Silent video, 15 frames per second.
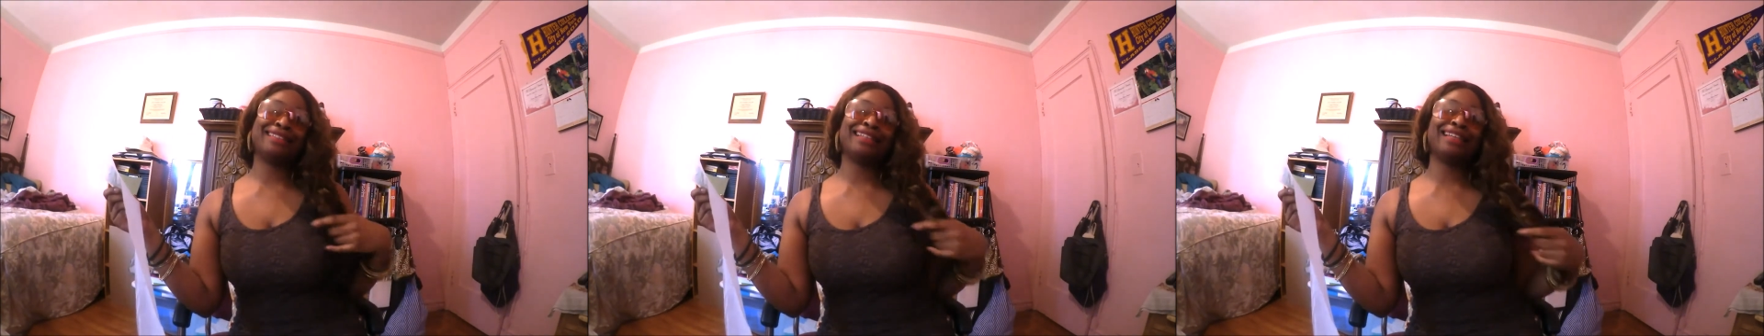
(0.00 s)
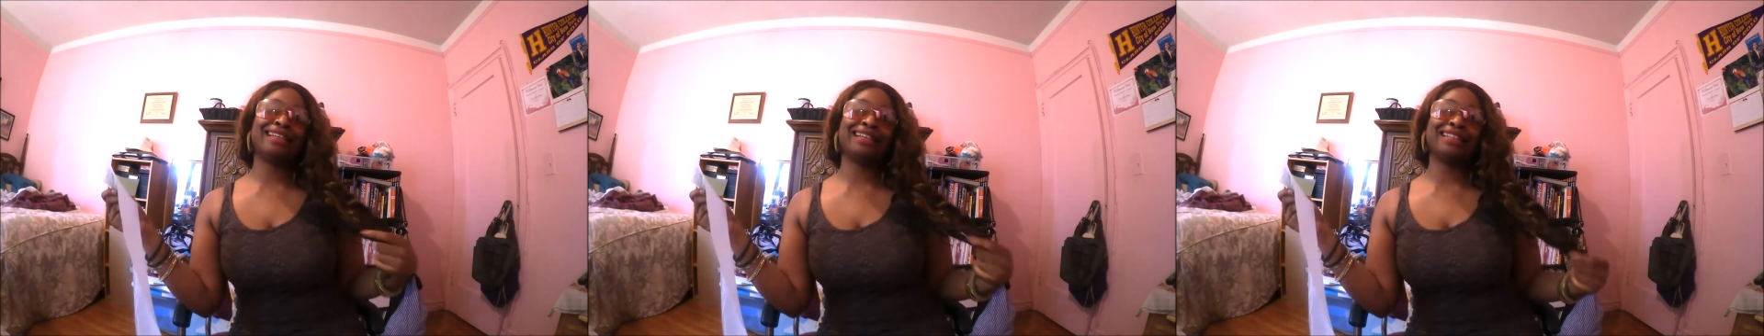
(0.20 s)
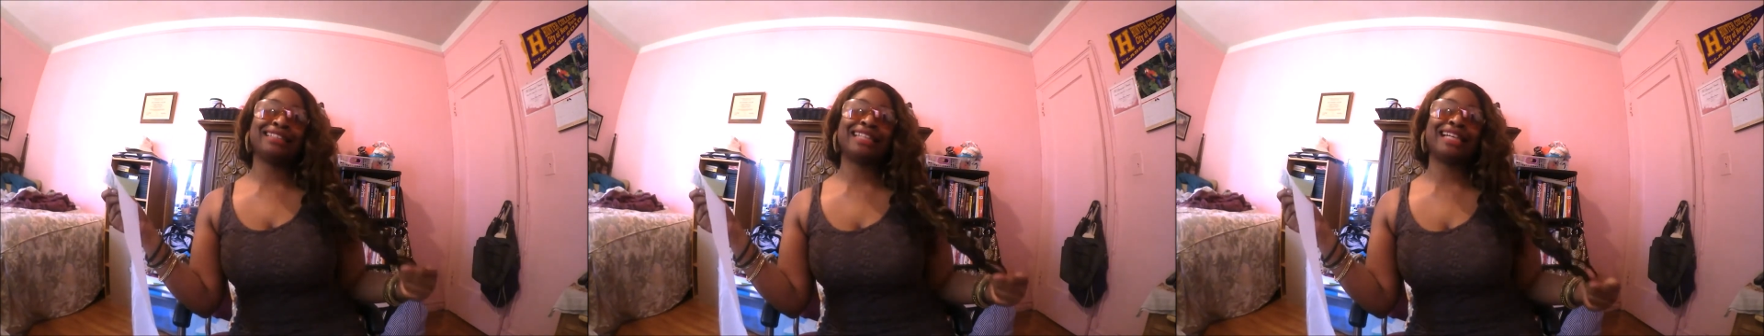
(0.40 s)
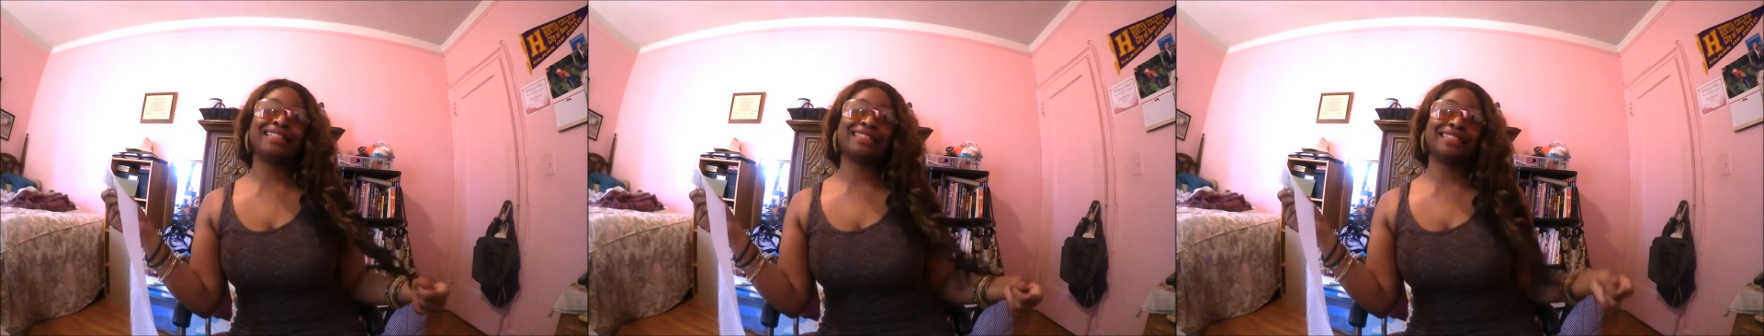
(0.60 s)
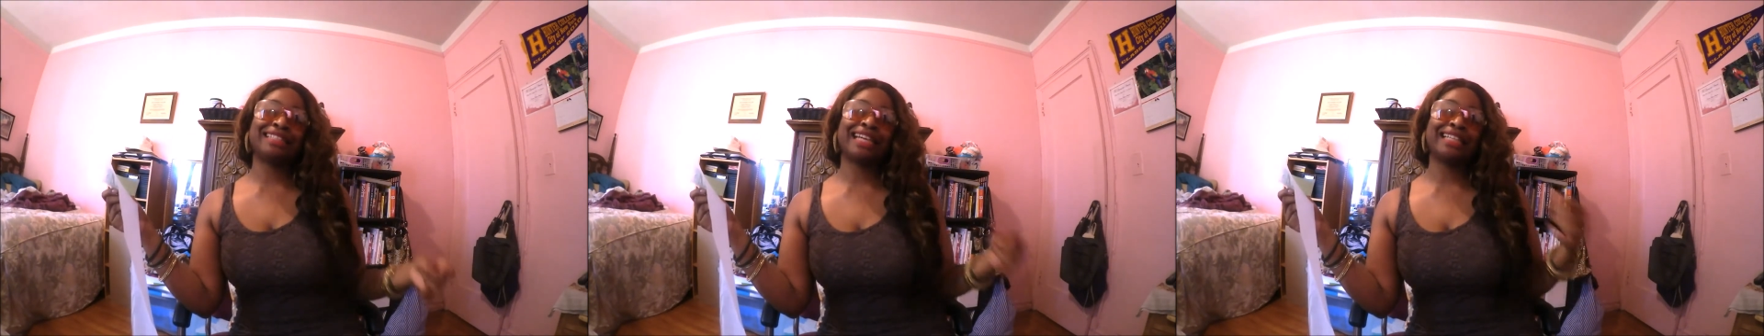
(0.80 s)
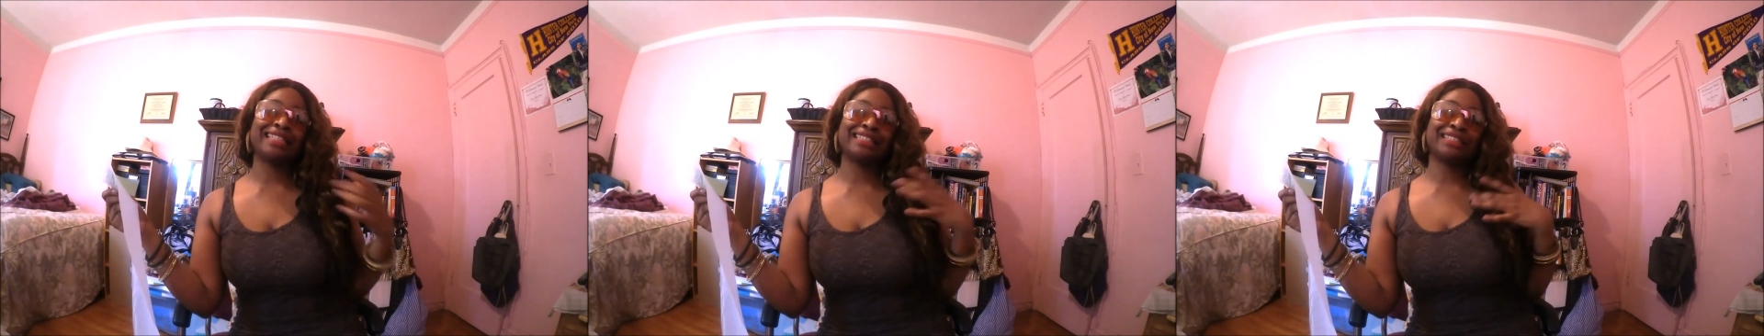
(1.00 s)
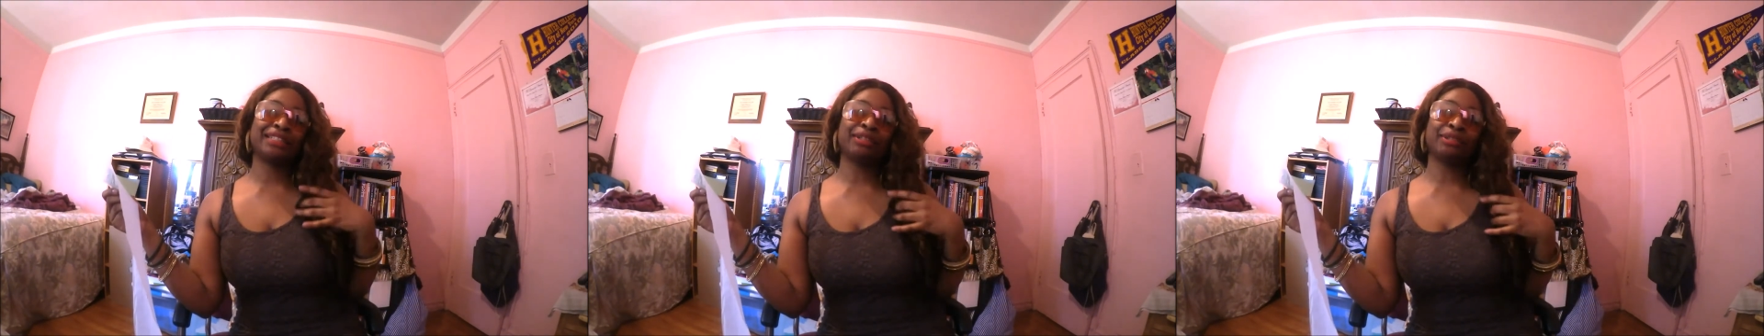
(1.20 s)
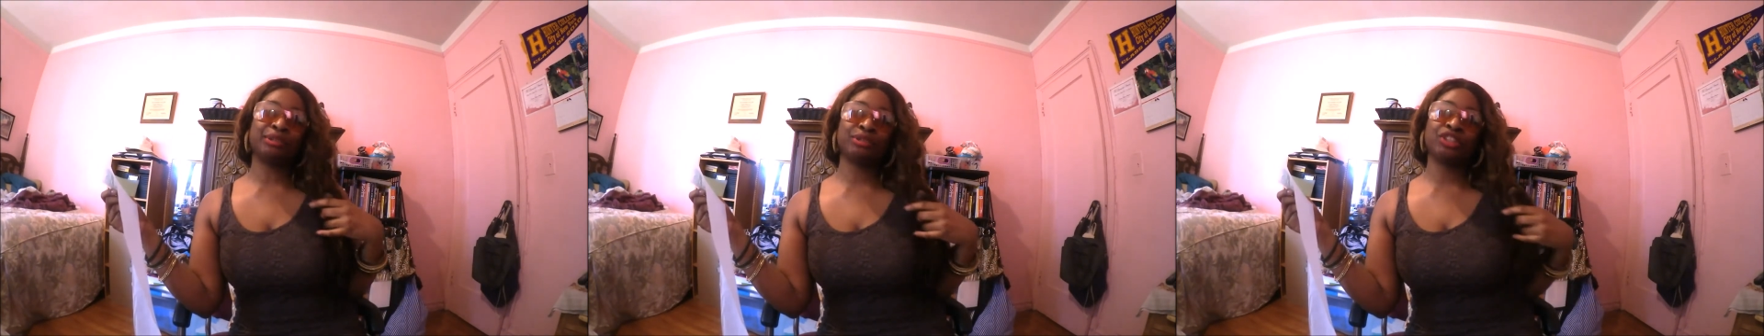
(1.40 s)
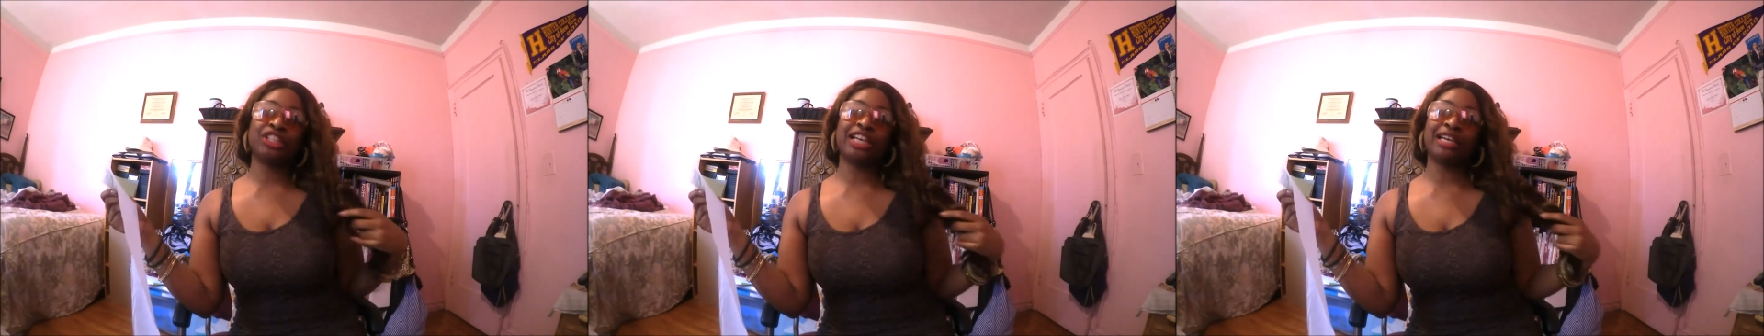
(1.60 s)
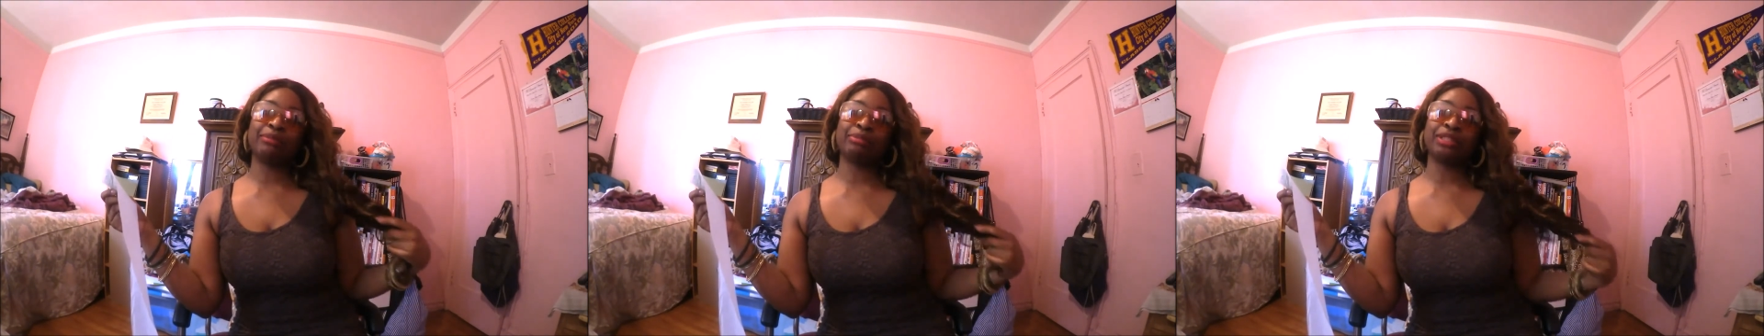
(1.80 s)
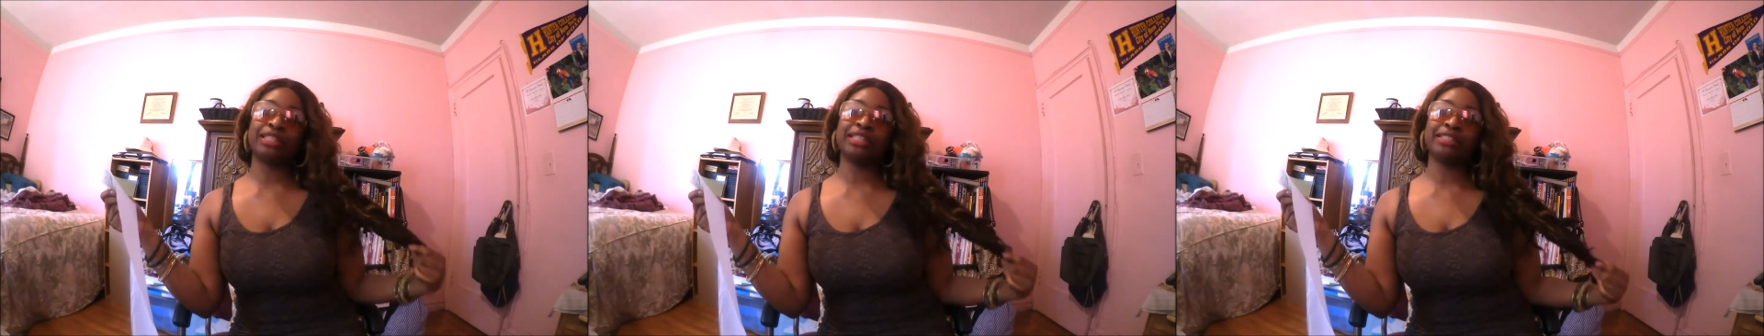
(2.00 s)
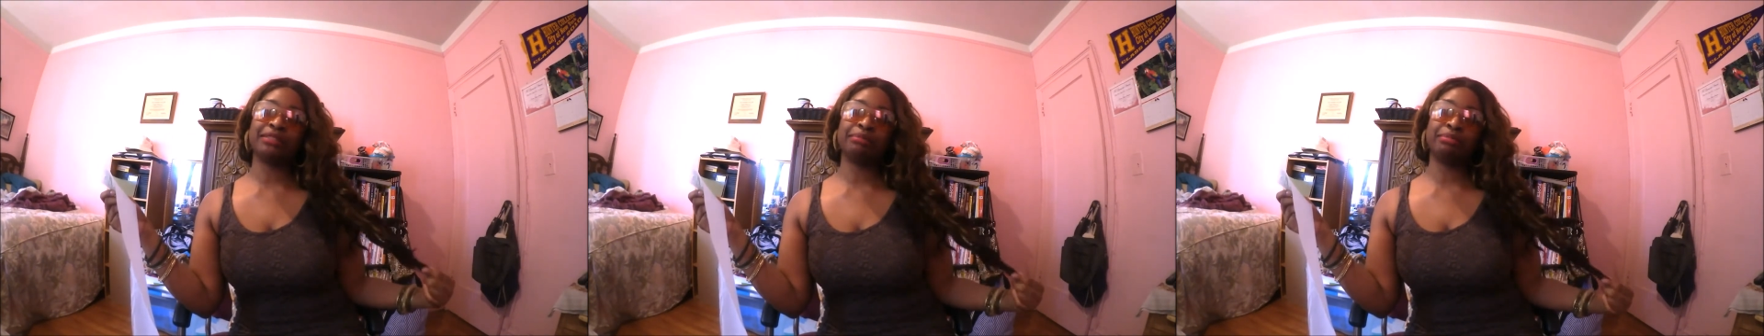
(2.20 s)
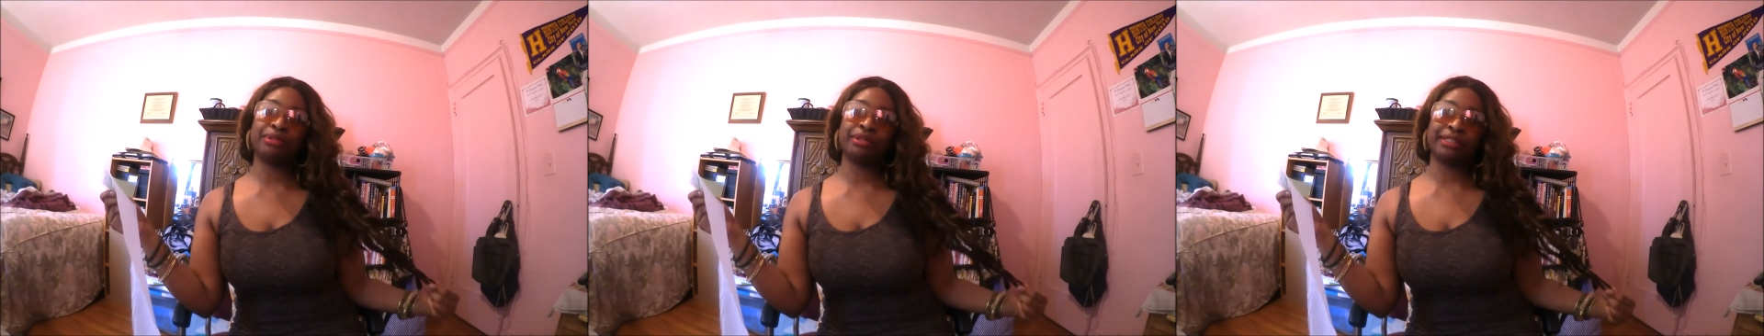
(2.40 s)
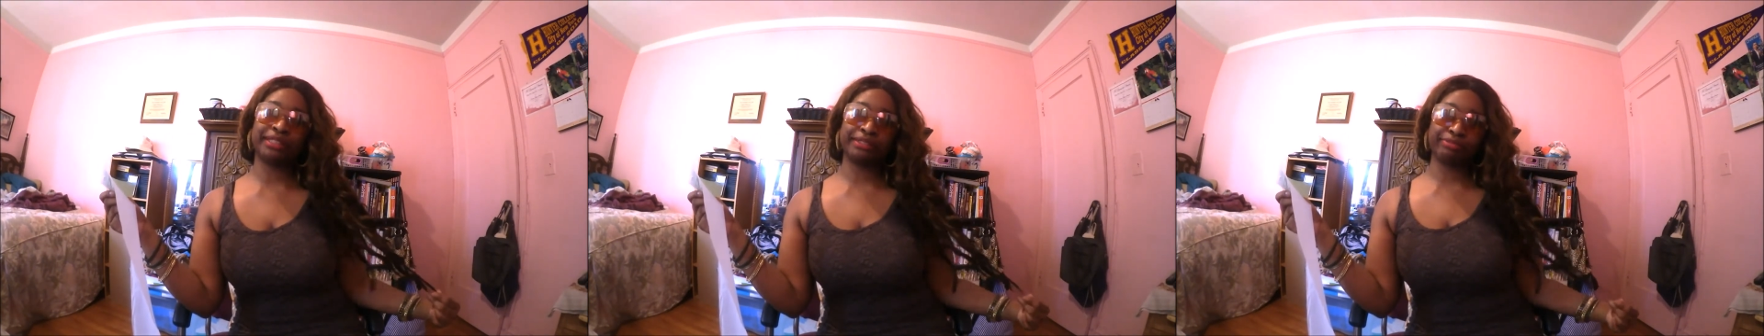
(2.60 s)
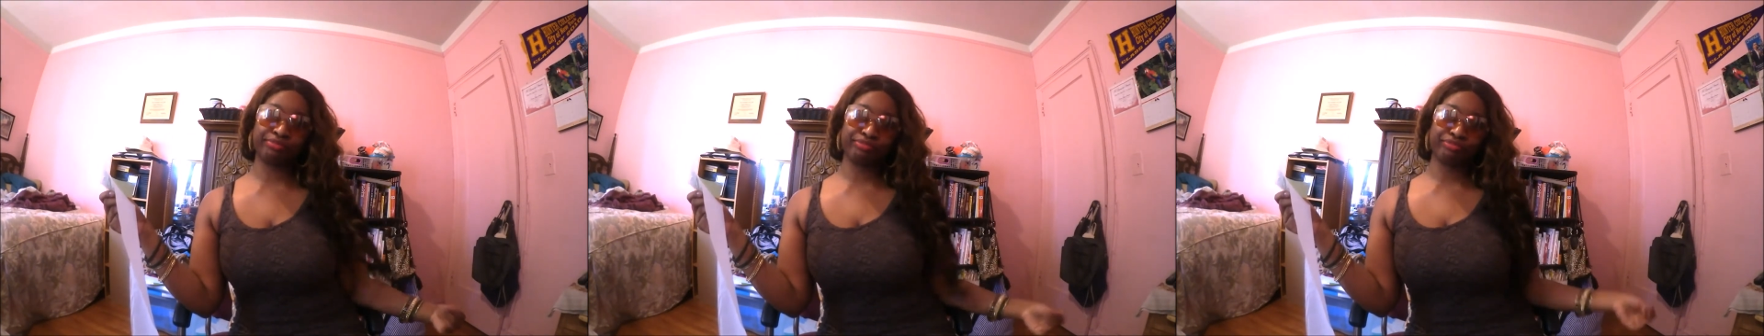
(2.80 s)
Yeah, that gets a whole chapter in the book.